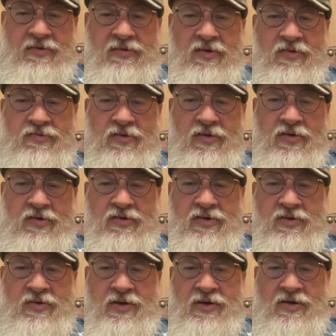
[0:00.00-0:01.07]
no further
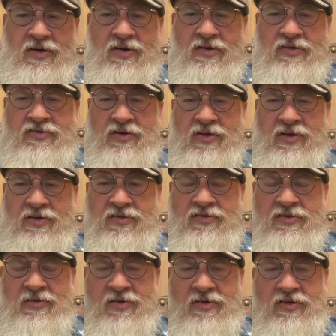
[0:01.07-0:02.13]
ado here, I'll show you
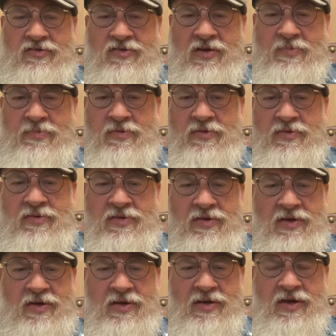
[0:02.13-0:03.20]
the trip.
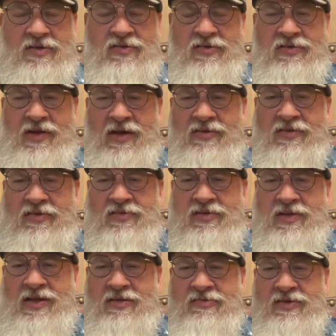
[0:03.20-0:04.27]
It just has us
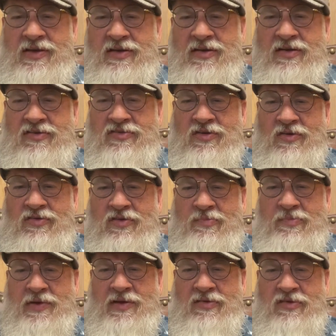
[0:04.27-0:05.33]
leaving and shows a
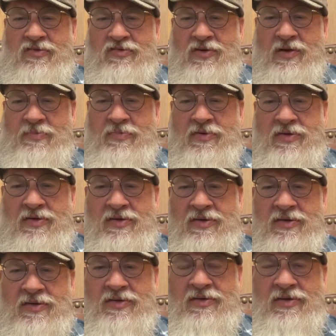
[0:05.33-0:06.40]
bit of the trip.
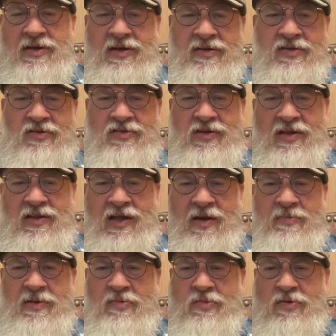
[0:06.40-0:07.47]
And you'll see a lot of
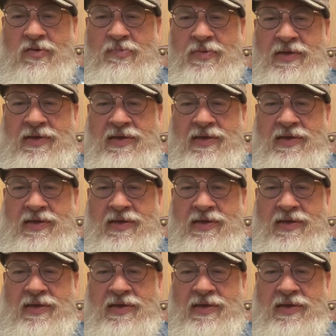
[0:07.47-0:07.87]
people with big